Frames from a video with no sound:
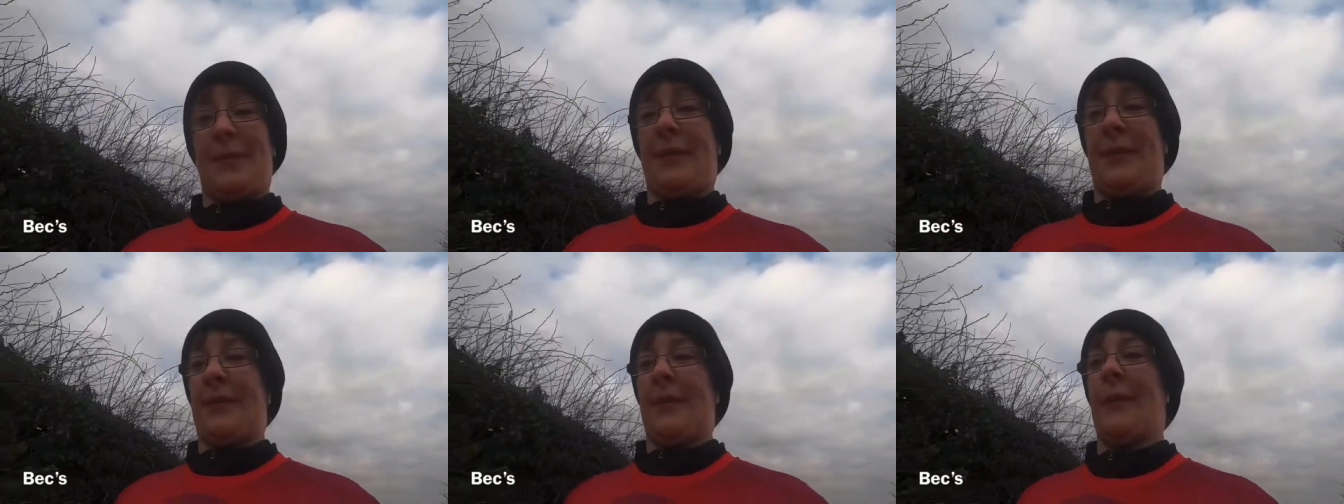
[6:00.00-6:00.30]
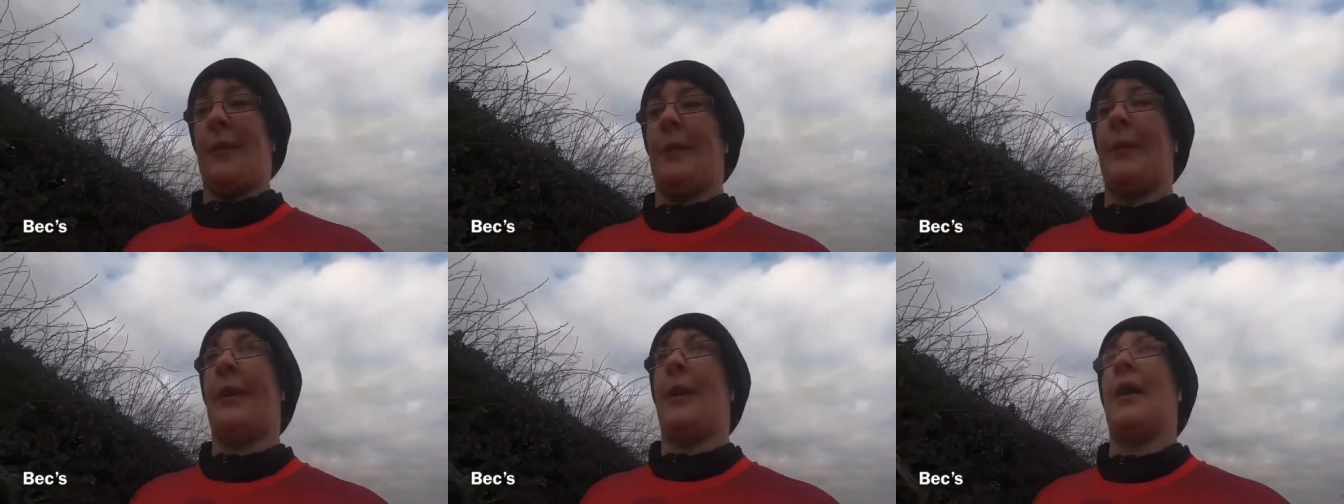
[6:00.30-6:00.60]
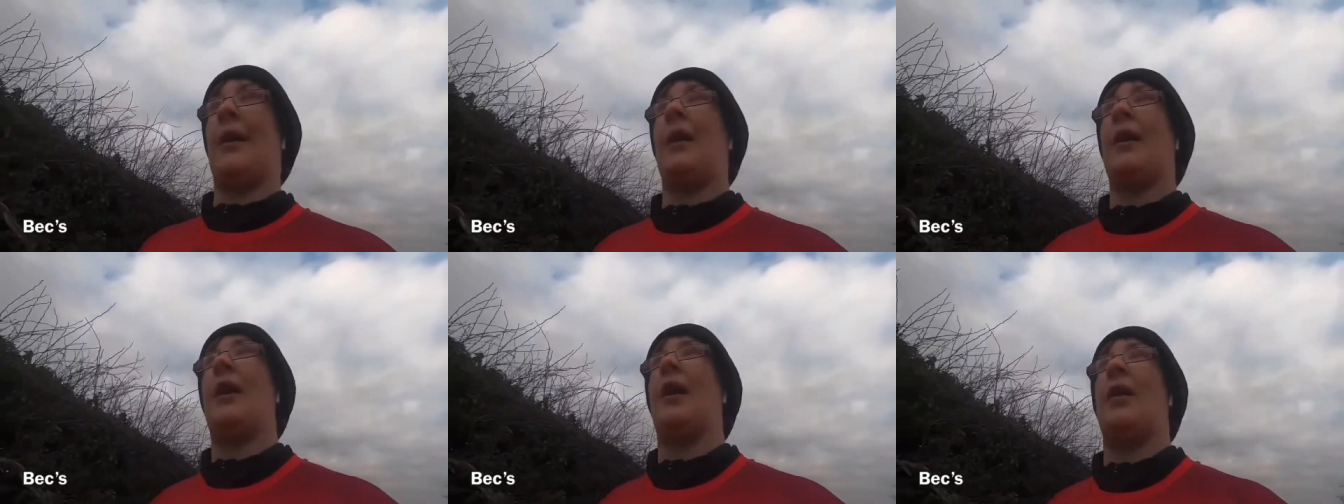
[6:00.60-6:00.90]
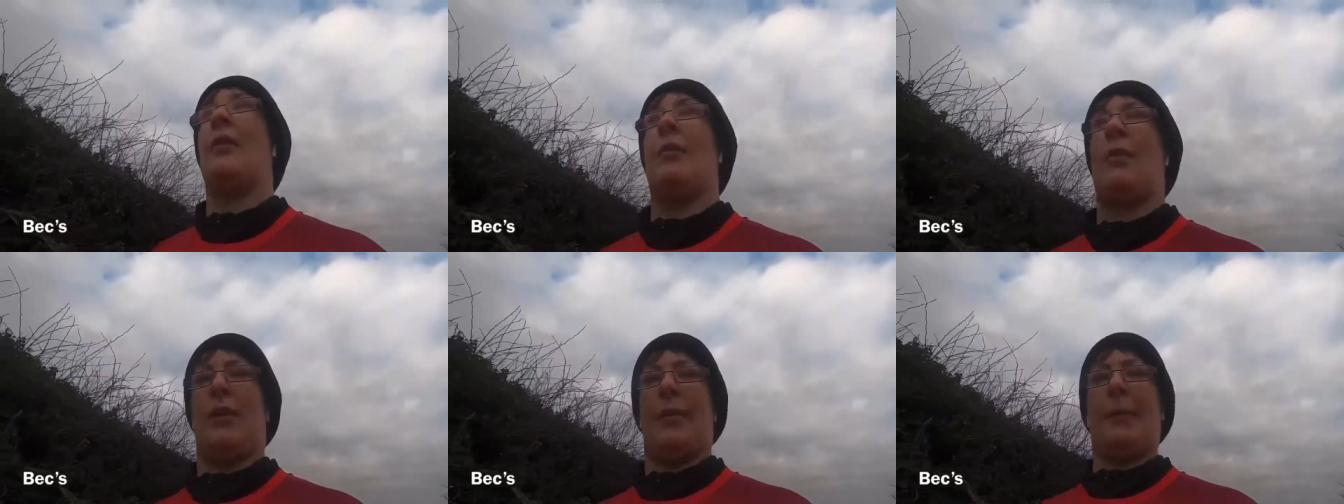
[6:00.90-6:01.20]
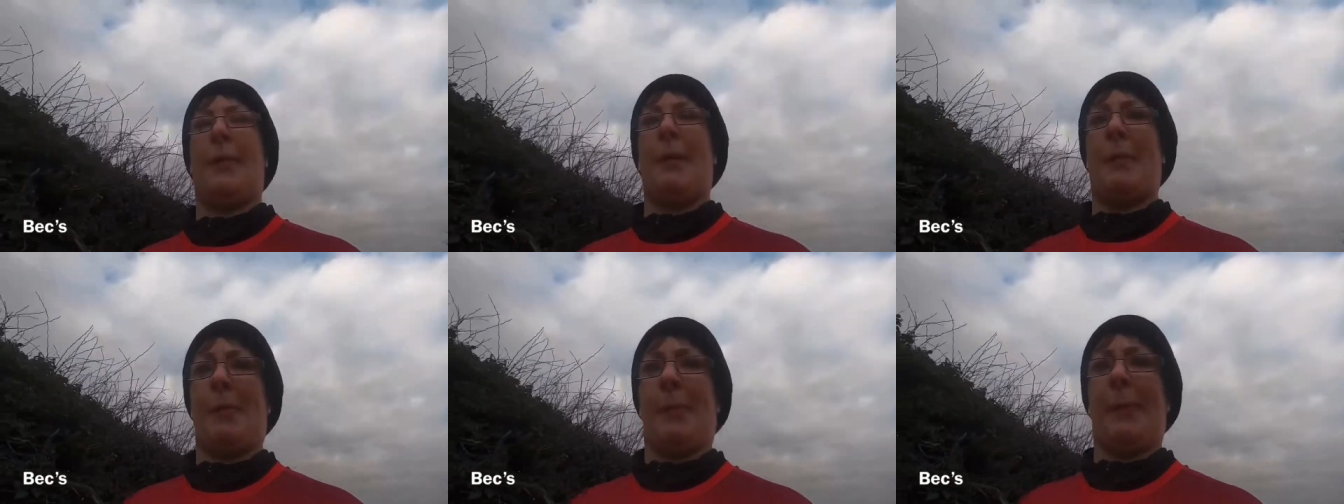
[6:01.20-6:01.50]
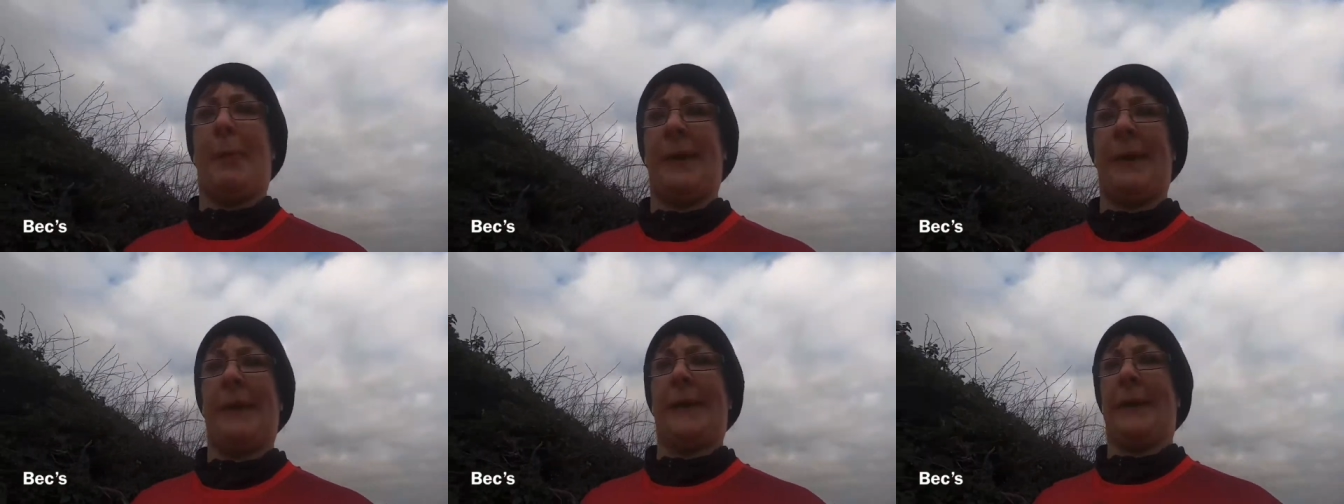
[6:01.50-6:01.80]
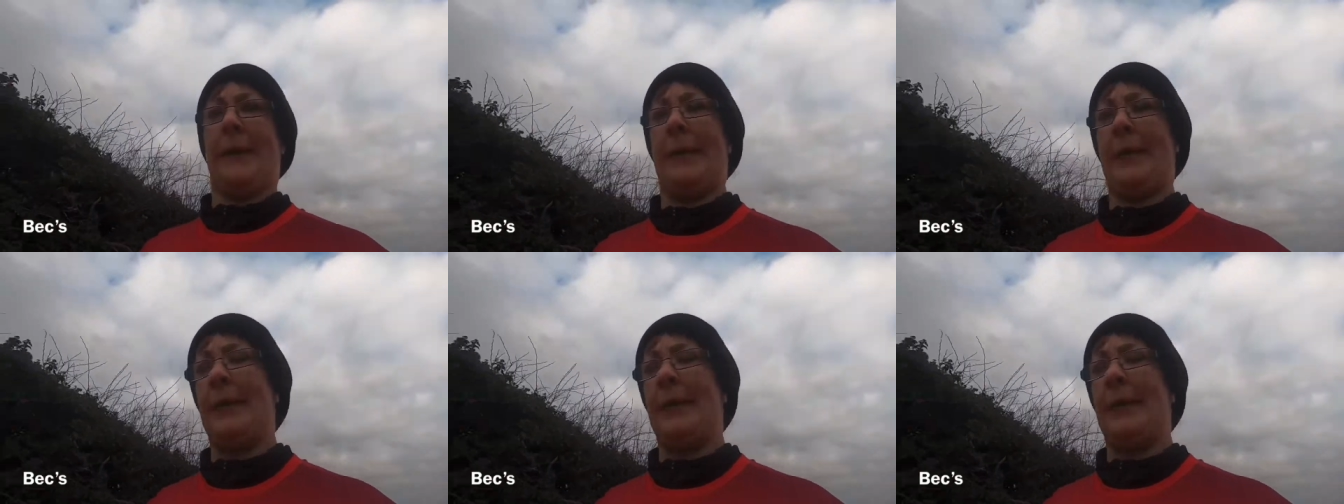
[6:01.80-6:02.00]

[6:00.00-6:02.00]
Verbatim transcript: so uh, I want to be prepared